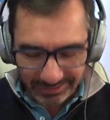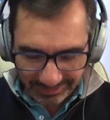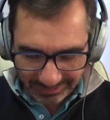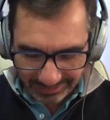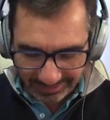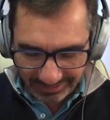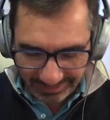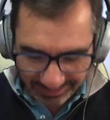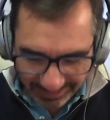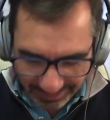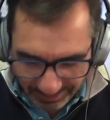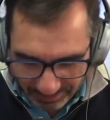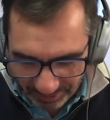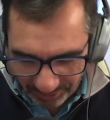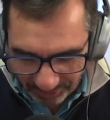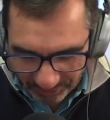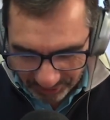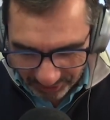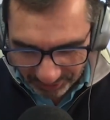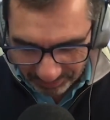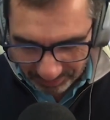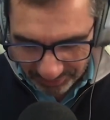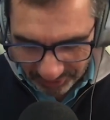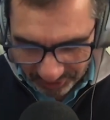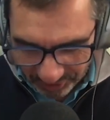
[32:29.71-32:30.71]
the email
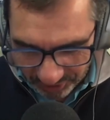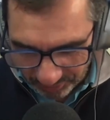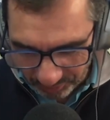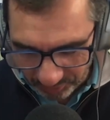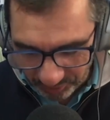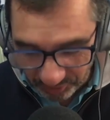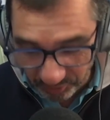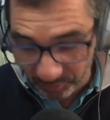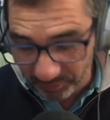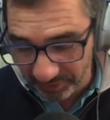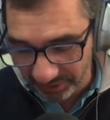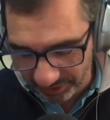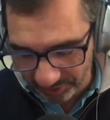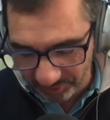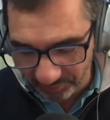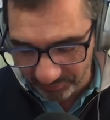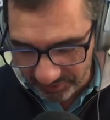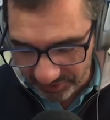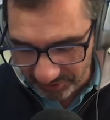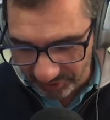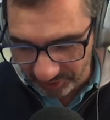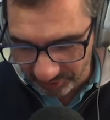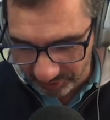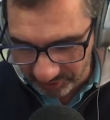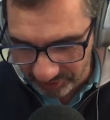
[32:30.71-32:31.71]
submission. We get
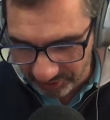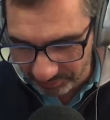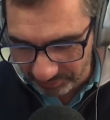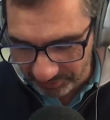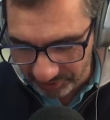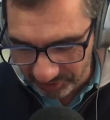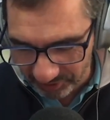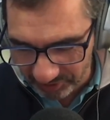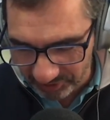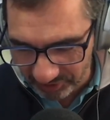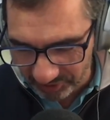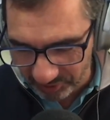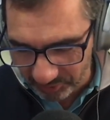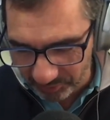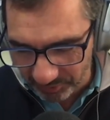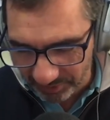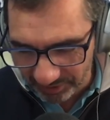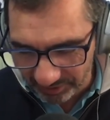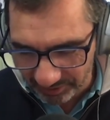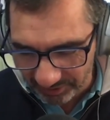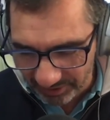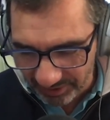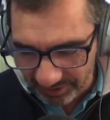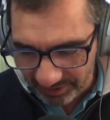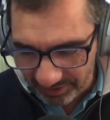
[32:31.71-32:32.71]
obviously a lot of submissions as well.